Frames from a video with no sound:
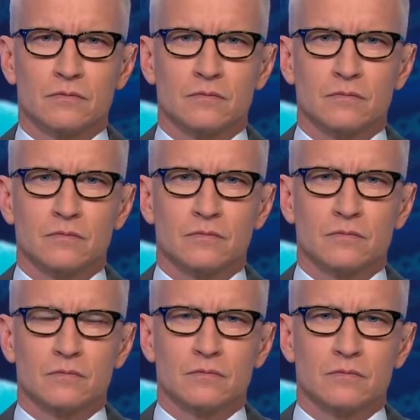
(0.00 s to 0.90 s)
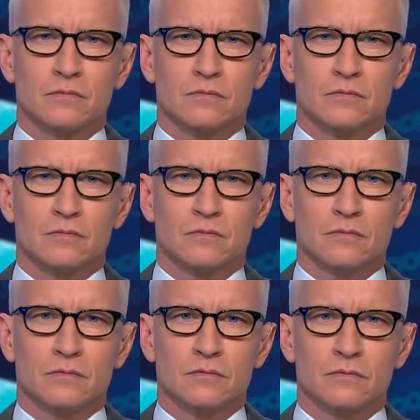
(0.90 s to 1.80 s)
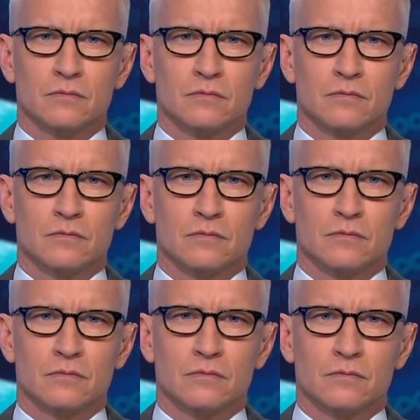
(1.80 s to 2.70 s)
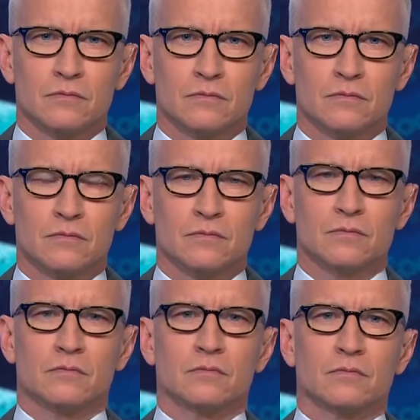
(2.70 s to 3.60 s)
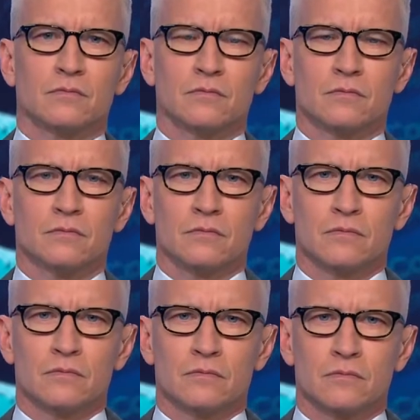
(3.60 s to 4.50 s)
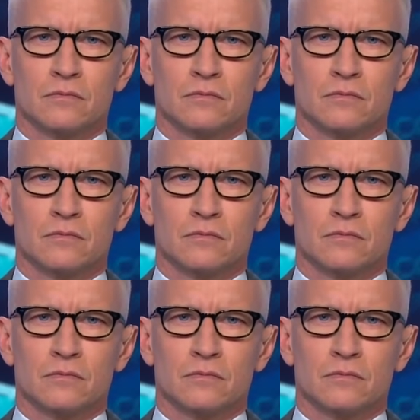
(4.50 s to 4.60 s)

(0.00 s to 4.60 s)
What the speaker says: The person shown says nothing.